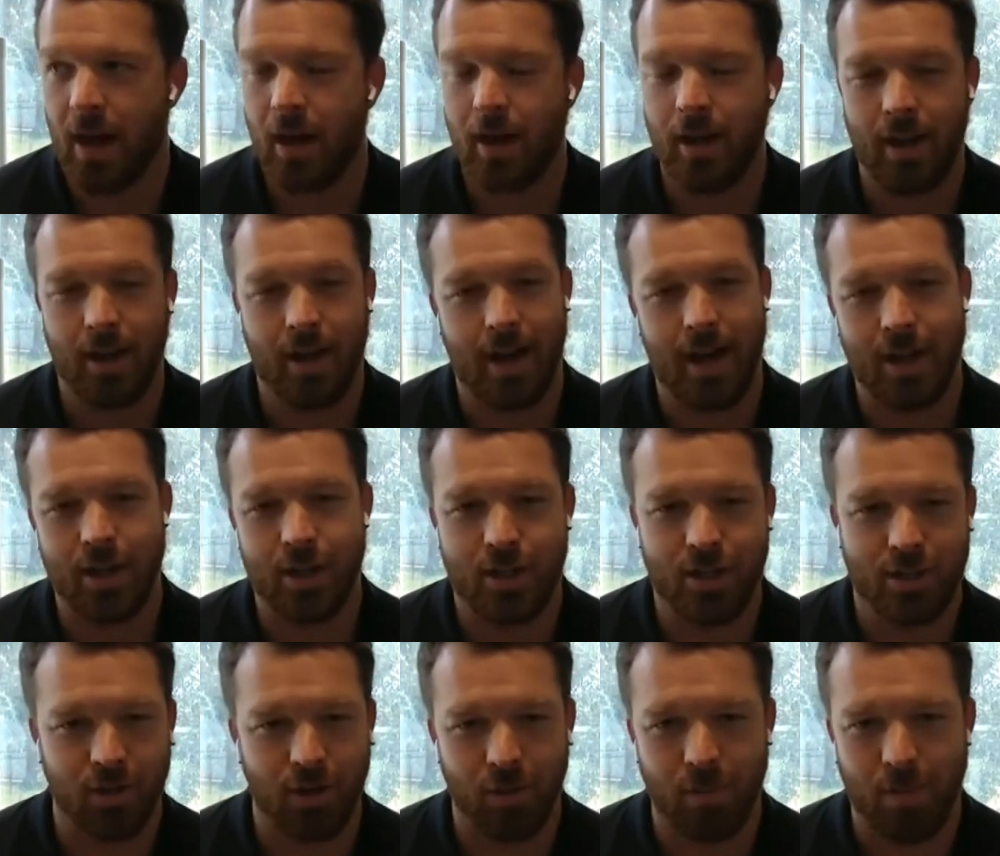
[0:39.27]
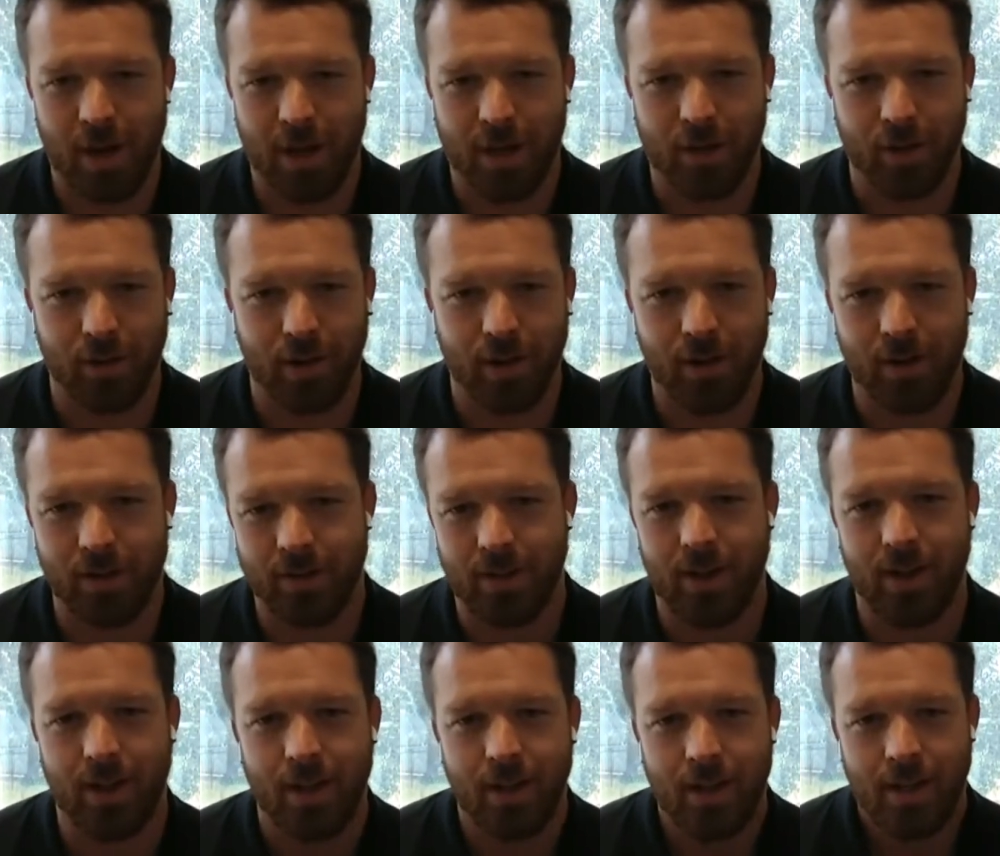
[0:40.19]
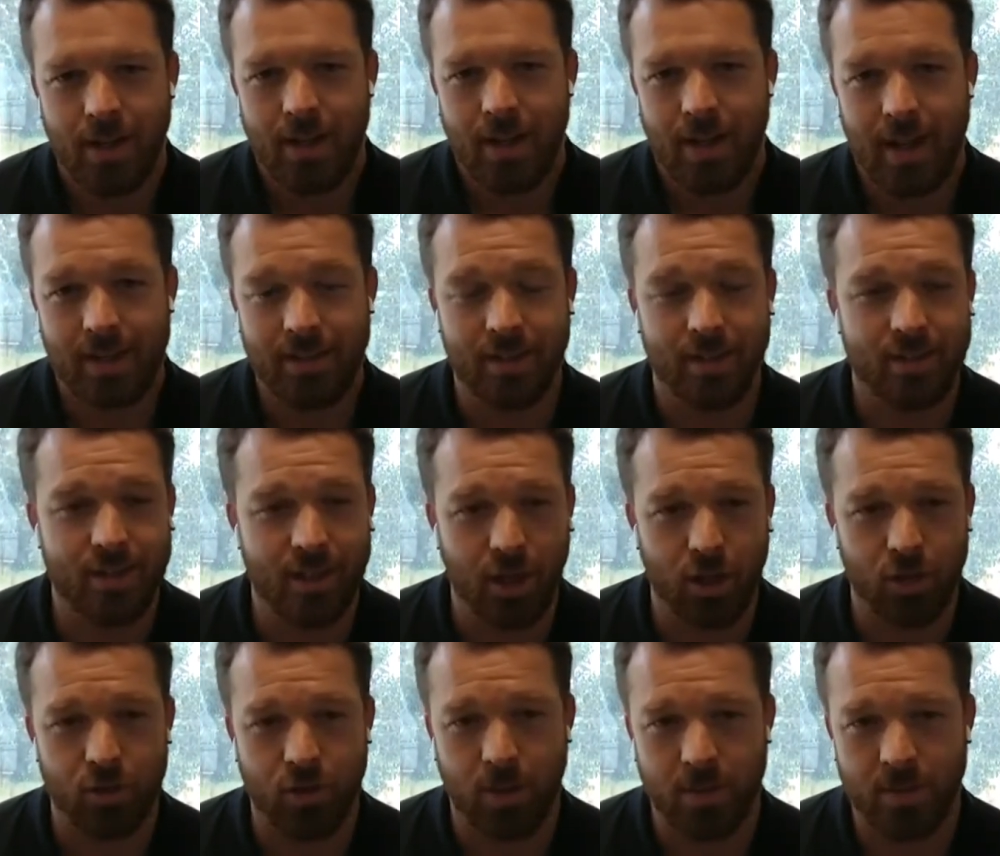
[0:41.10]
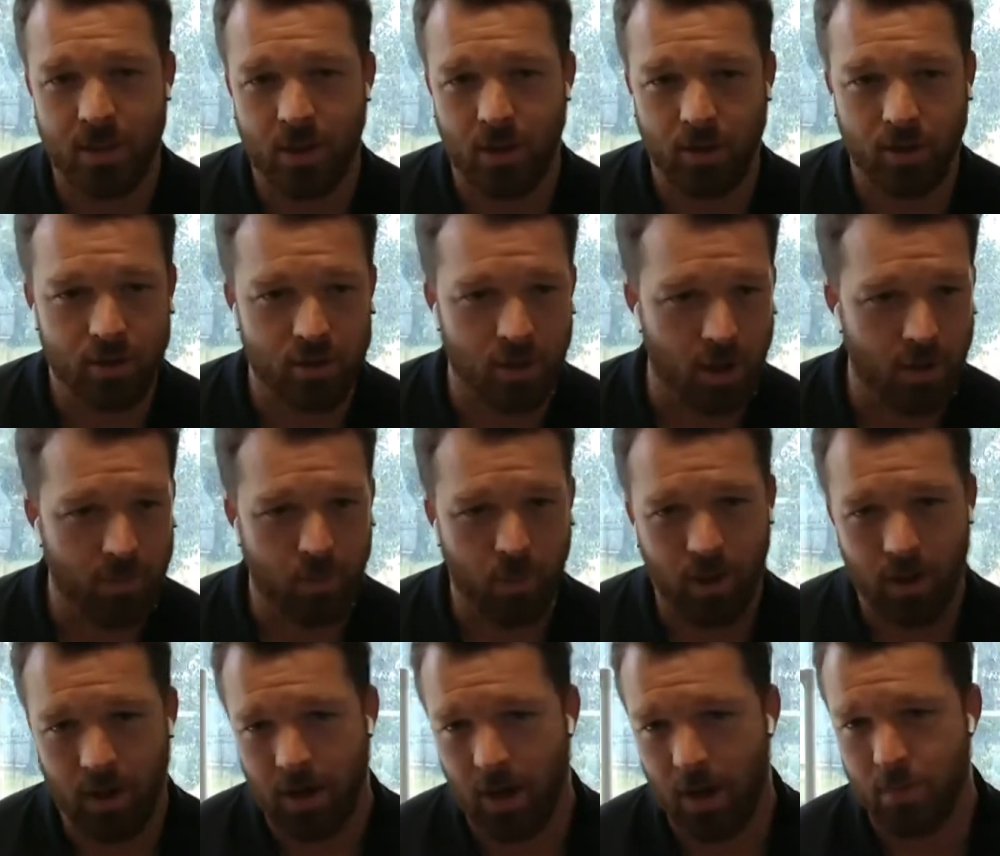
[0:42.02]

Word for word: I I started my career as a as a sales rep selling software.